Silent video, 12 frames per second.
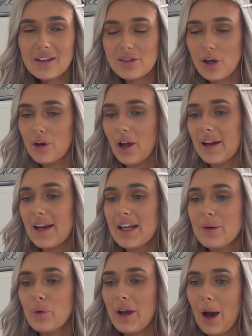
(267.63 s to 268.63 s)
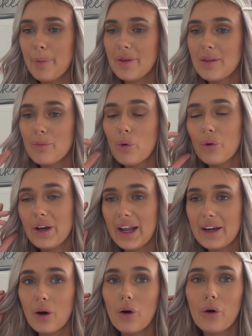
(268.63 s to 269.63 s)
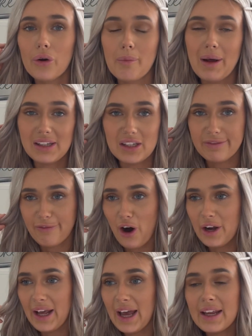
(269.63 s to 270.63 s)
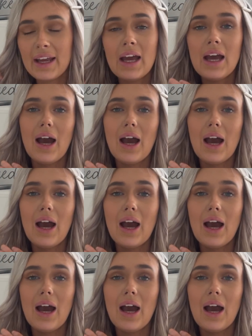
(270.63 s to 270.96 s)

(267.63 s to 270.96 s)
So like Leighton will get up in the morning on a Monday to Friday